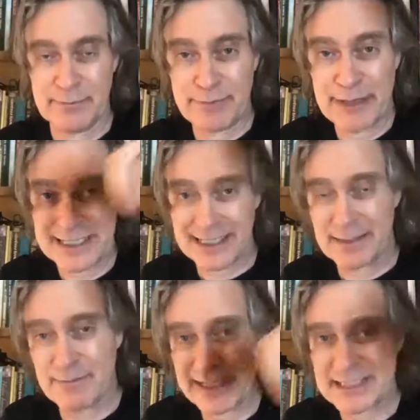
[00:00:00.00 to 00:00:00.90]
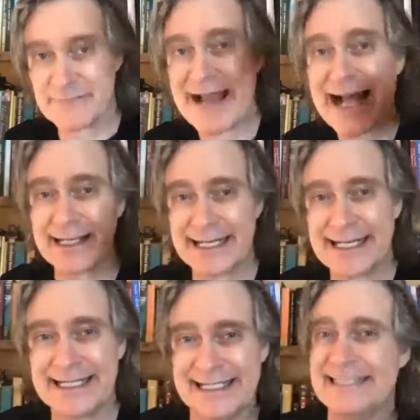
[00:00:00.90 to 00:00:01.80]
based on the best
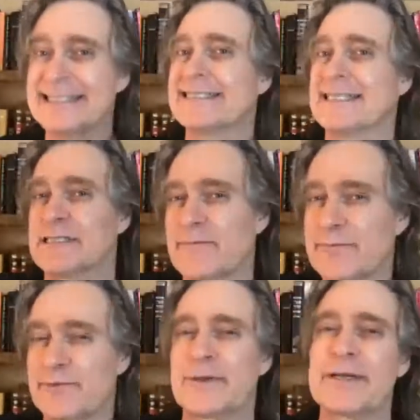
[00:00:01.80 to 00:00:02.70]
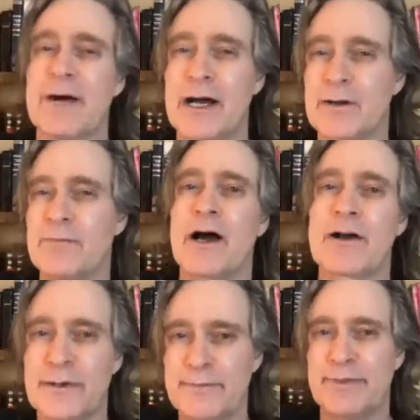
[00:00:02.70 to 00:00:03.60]
validated insights of pre-modern,
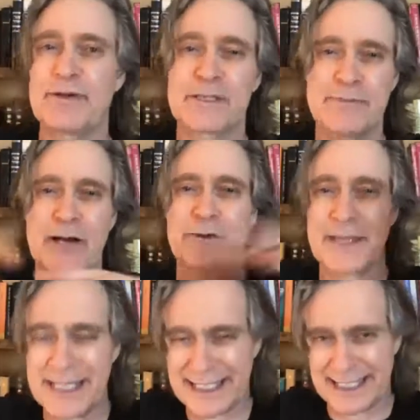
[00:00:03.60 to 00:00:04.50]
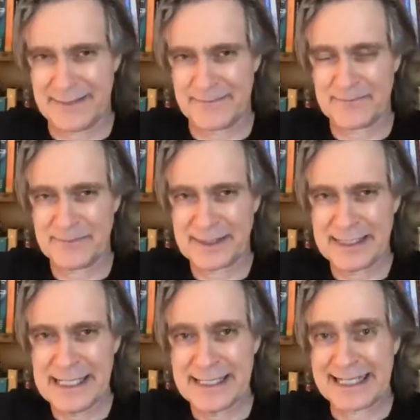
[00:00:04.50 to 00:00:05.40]
modern, and postmodern thinking
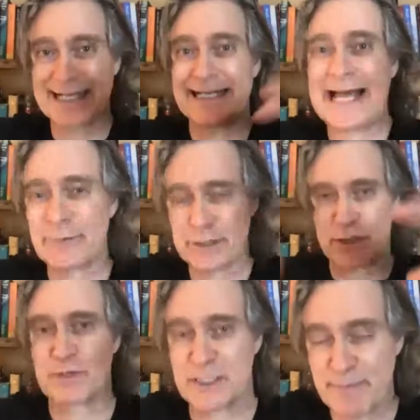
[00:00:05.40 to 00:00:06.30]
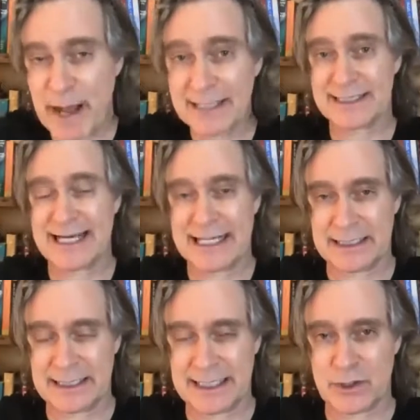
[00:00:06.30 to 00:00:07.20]
that can allow us to respond to that
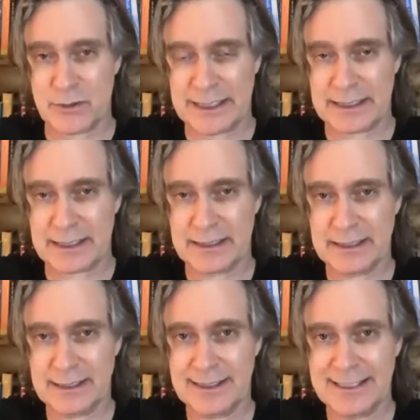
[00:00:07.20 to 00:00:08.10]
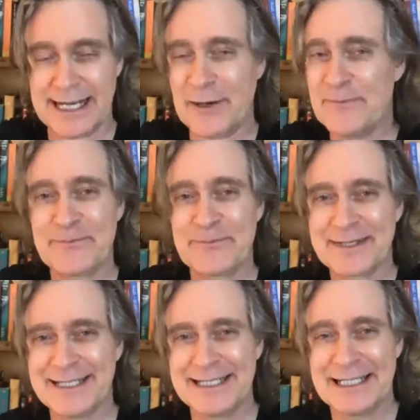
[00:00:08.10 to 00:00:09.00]
existential risk. Now,
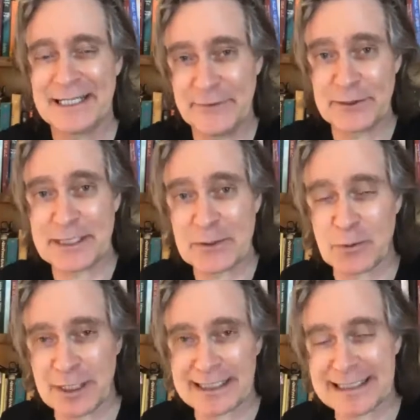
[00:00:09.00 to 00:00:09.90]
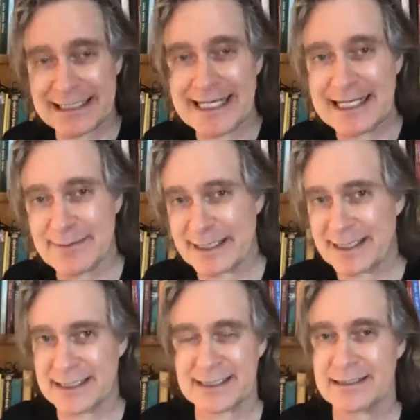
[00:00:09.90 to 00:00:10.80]
if you think we're excited about
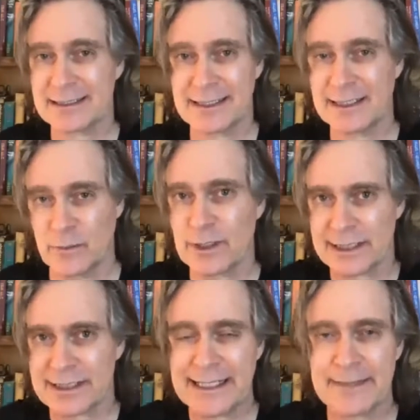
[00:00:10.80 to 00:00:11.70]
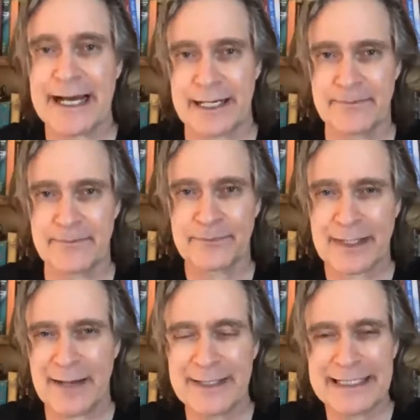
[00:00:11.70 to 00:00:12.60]
this, yeah, we're excited about it.
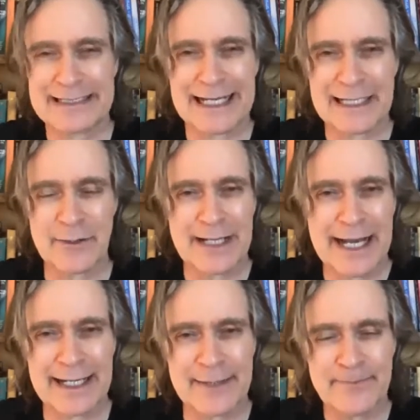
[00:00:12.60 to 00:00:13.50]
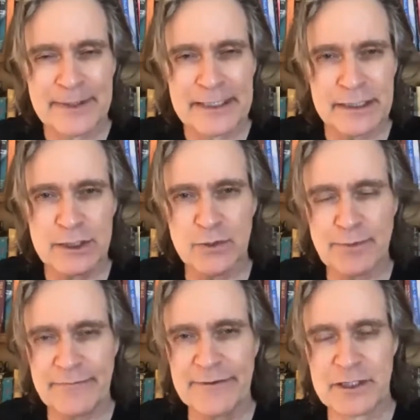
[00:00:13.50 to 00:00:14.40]
I mean, excited though, not in a
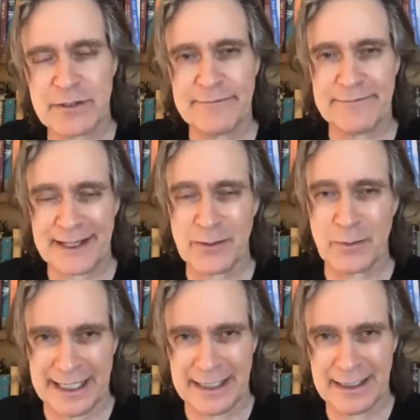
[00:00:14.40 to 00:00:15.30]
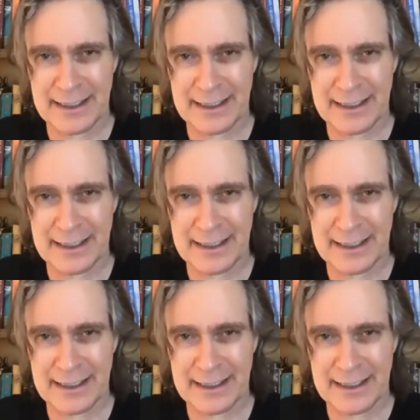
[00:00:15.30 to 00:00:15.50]
superficial fun way.